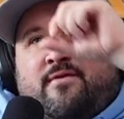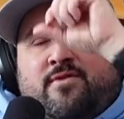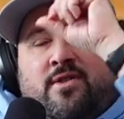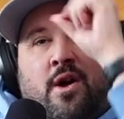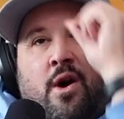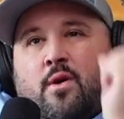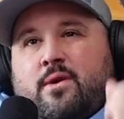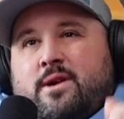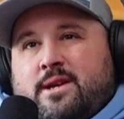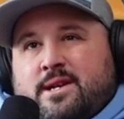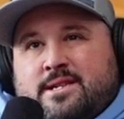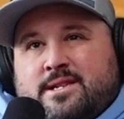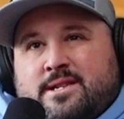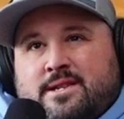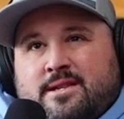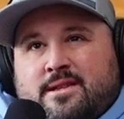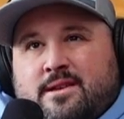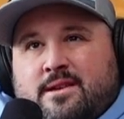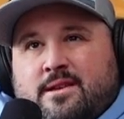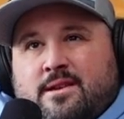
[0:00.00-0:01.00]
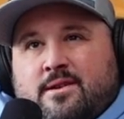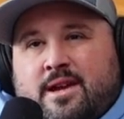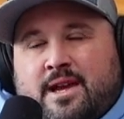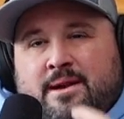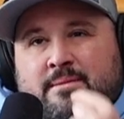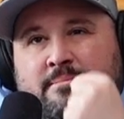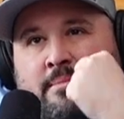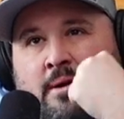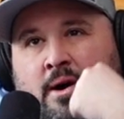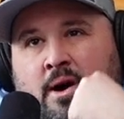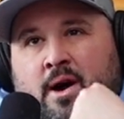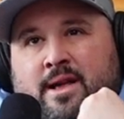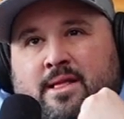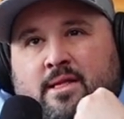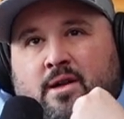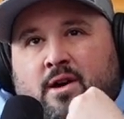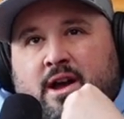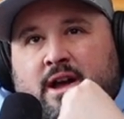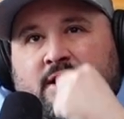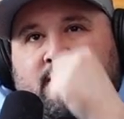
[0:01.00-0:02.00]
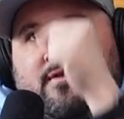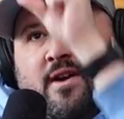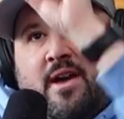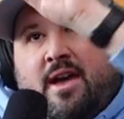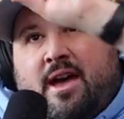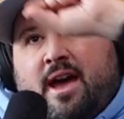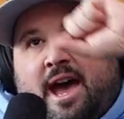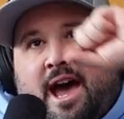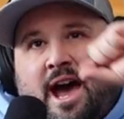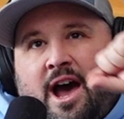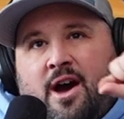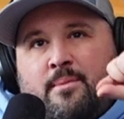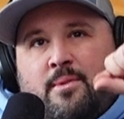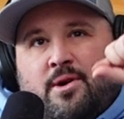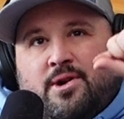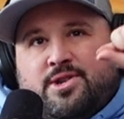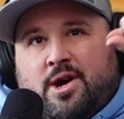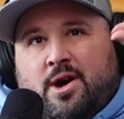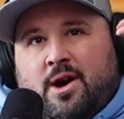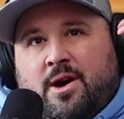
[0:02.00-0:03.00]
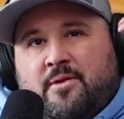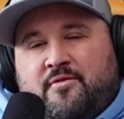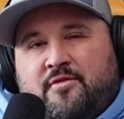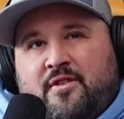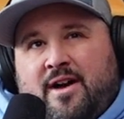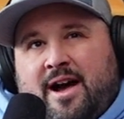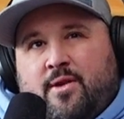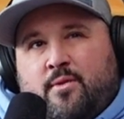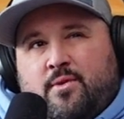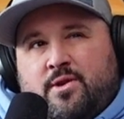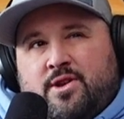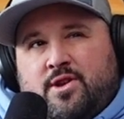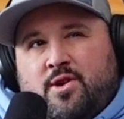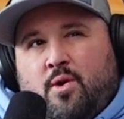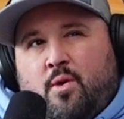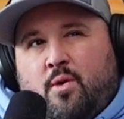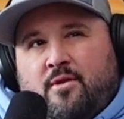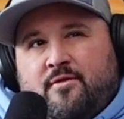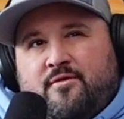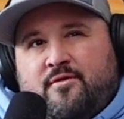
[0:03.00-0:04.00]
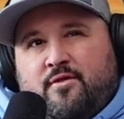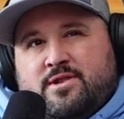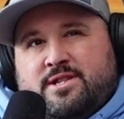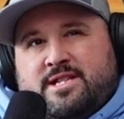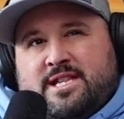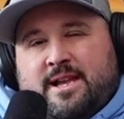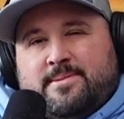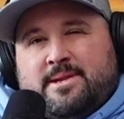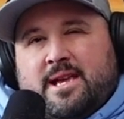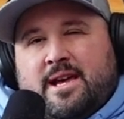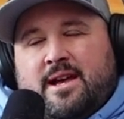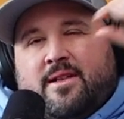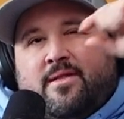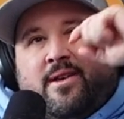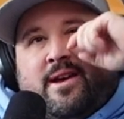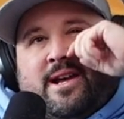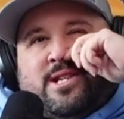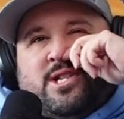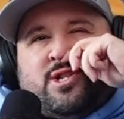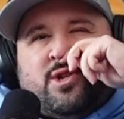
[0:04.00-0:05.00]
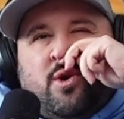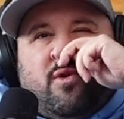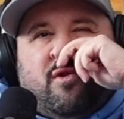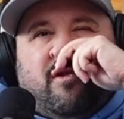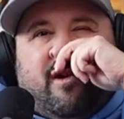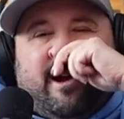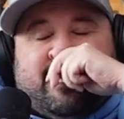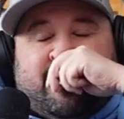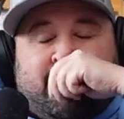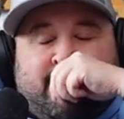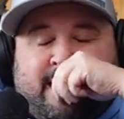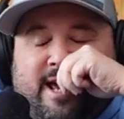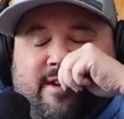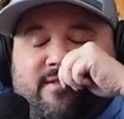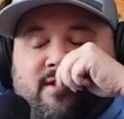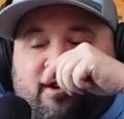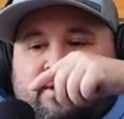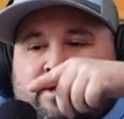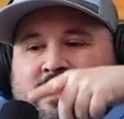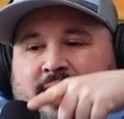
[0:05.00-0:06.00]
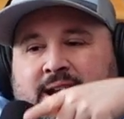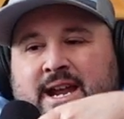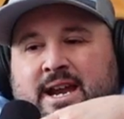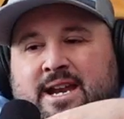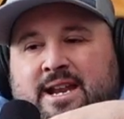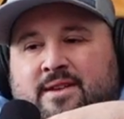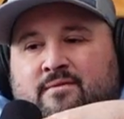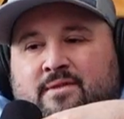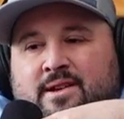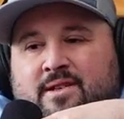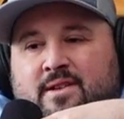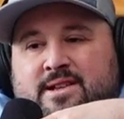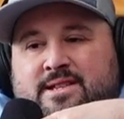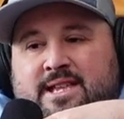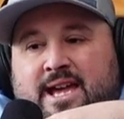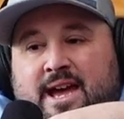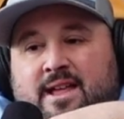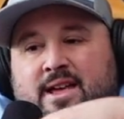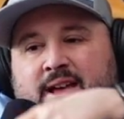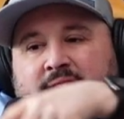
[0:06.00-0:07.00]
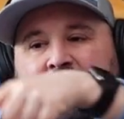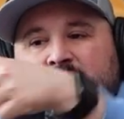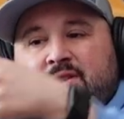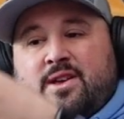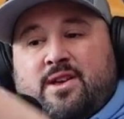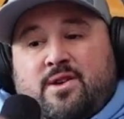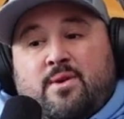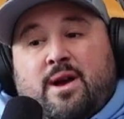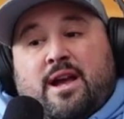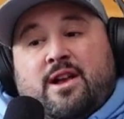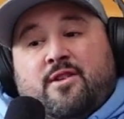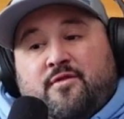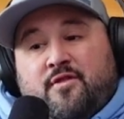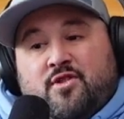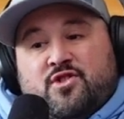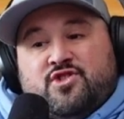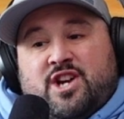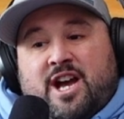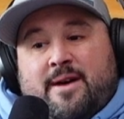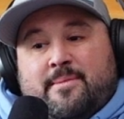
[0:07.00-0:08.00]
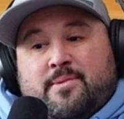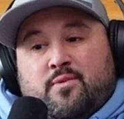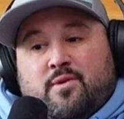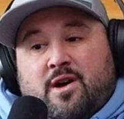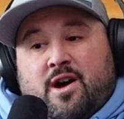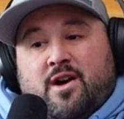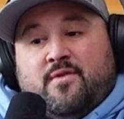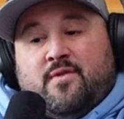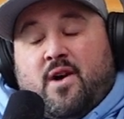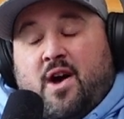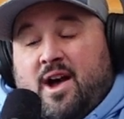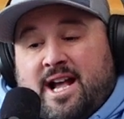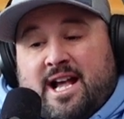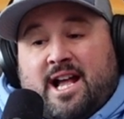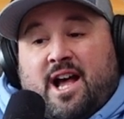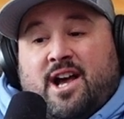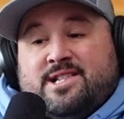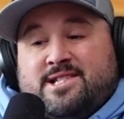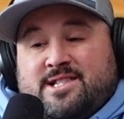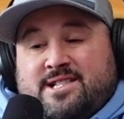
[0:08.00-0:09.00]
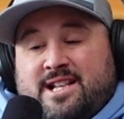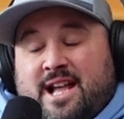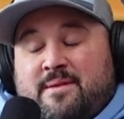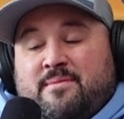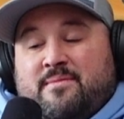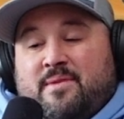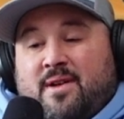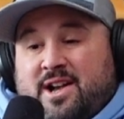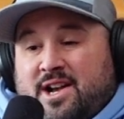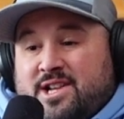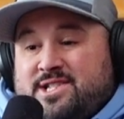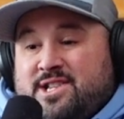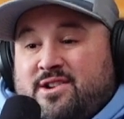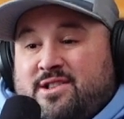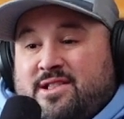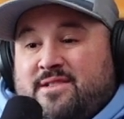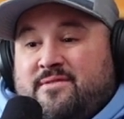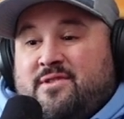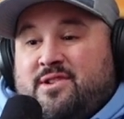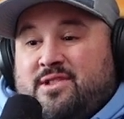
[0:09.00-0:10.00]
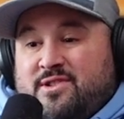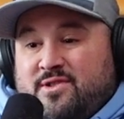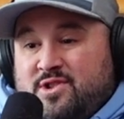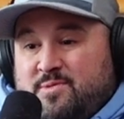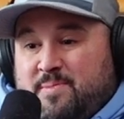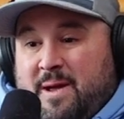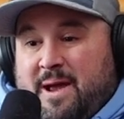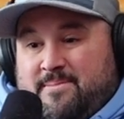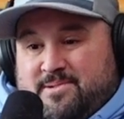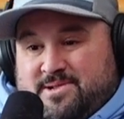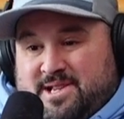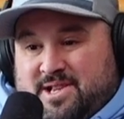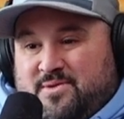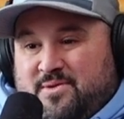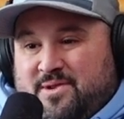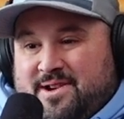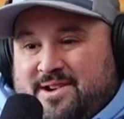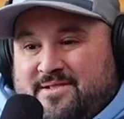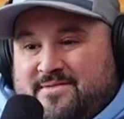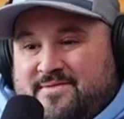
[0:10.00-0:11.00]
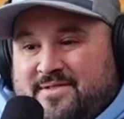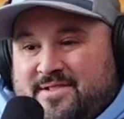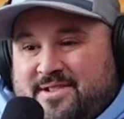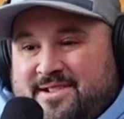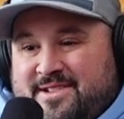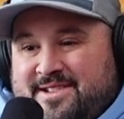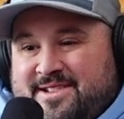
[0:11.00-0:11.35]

noticed in my life how much I'm following your footsteps. Like, it's so crazy. Like, even you saying that, I didn't realize that. Like, you got your first job at 12. I started delivering newspapers at 12.